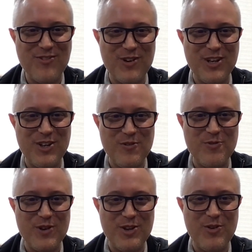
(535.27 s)
When you
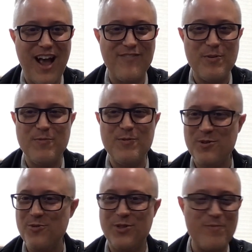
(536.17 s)
when you have the
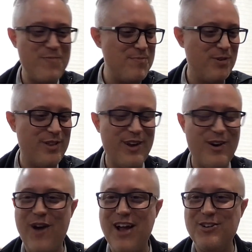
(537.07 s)
with the people that are
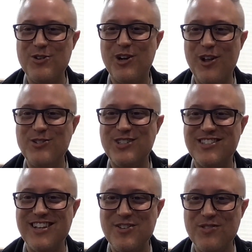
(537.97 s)
around you closest
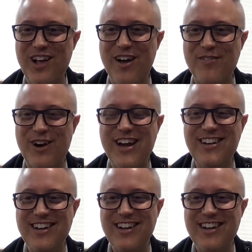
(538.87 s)
that you love, right?